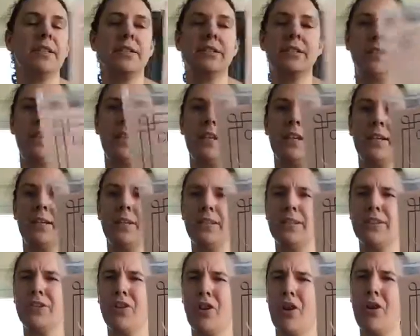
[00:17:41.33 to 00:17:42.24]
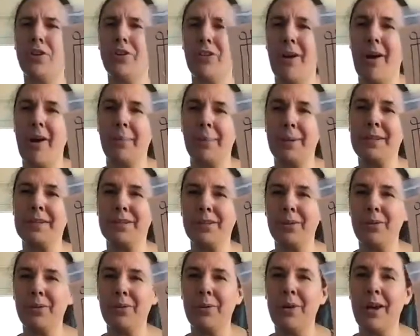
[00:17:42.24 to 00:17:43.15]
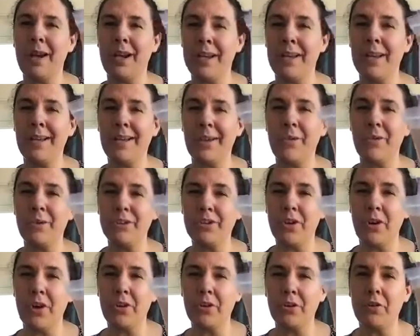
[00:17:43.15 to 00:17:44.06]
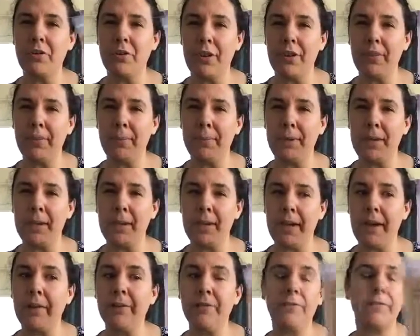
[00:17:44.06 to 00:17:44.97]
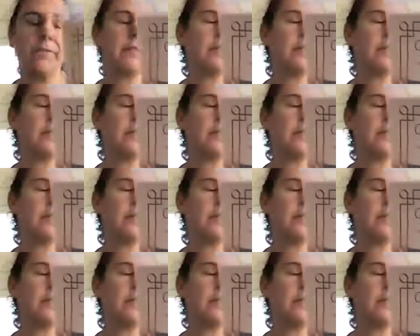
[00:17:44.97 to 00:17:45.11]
see, and this is a hard copy, so I know it's harder than the PDF.